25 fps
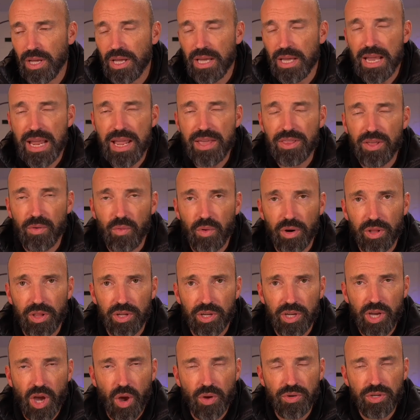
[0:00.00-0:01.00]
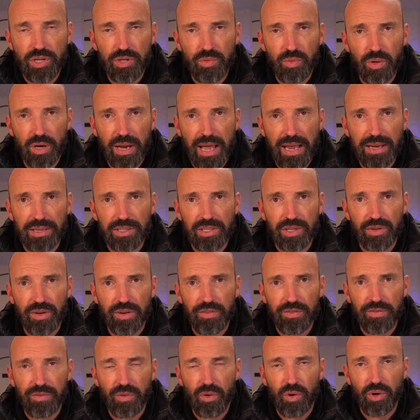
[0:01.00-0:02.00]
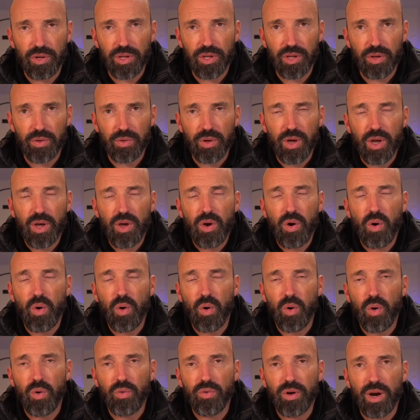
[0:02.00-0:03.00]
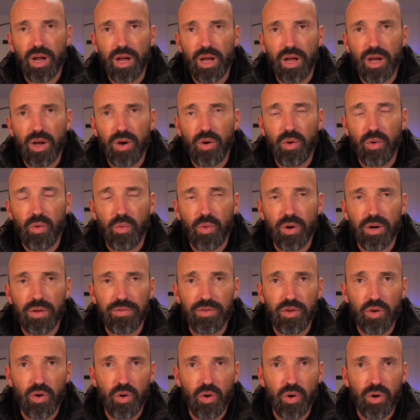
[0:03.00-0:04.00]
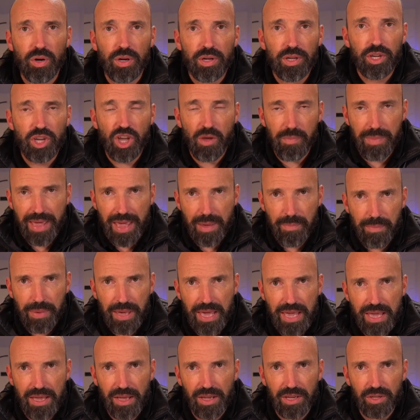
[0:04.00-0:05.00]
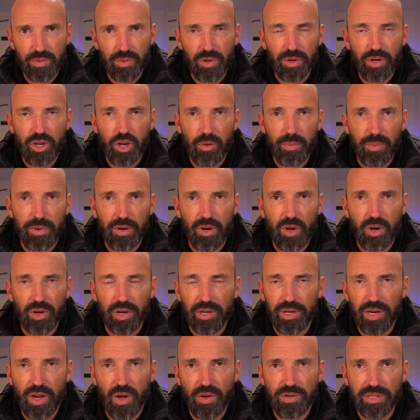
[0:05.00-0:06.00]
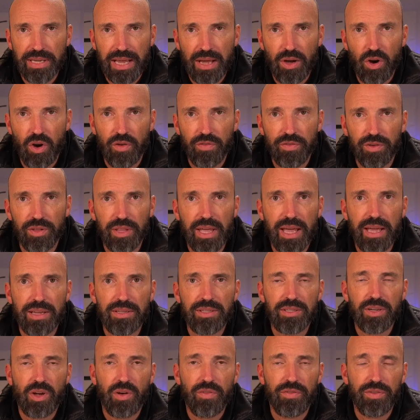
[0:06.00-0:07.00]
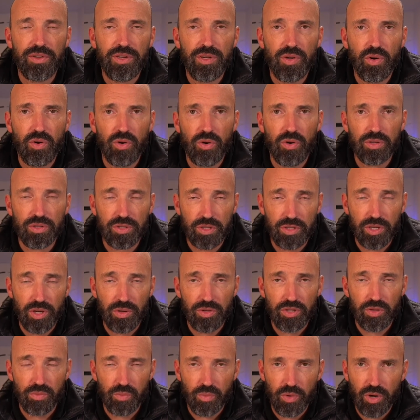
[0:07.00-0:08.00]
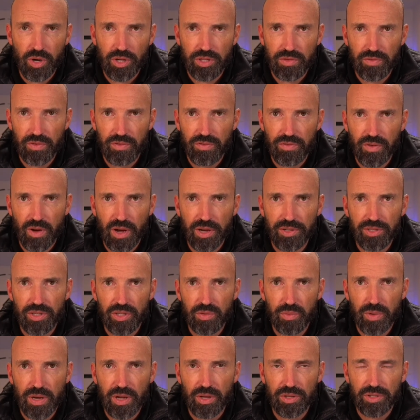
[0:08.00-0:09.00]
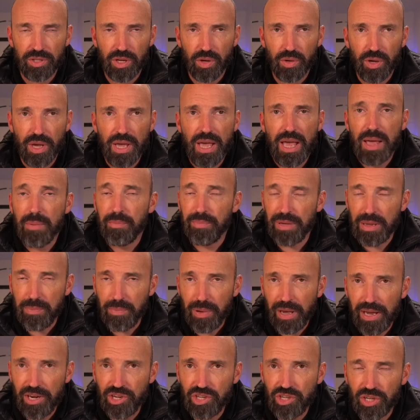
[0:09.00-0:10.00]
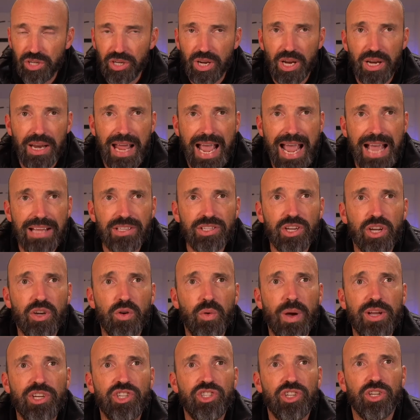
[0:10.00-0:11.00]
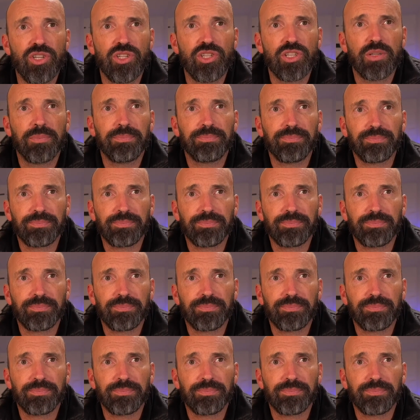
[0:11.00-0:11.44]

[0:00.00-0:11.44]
either one of the coaches will answer it for you, or one of your commit peers will come along and no doubt offer you some words of advice as well. So be patient and ask questions.